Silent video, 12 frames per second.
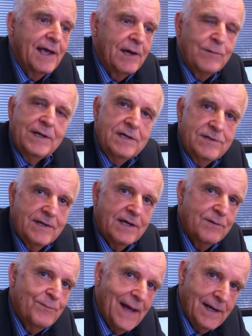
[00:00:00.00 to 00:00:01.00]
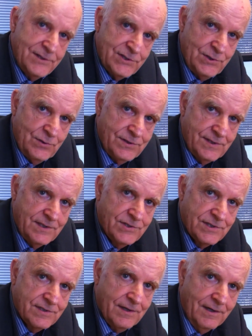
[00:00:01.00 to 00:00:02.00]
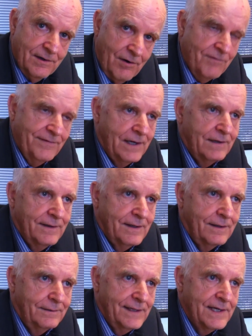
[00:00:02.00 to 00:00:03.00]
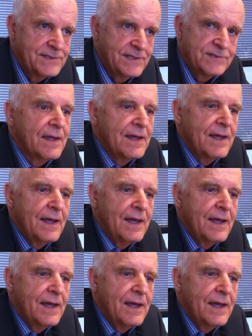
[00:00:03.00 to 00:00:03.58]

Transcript: and we need to get a balanced usage of our asset.